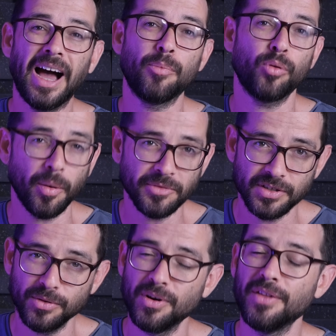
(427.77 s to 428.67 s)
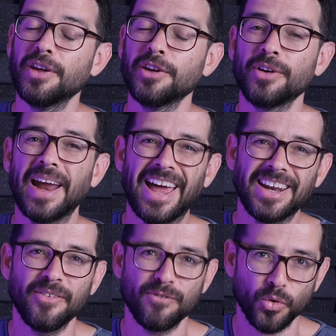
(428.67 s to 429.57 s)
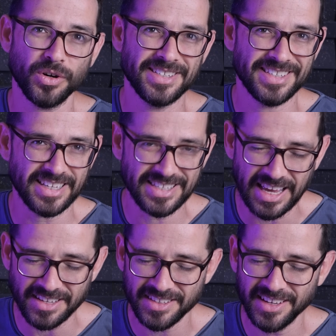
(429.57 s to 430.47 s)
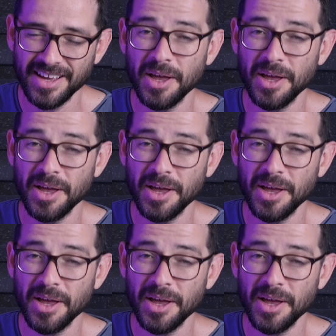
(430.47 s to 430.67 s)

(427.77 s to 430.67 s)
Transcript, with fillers: I promise you that you're heading for success.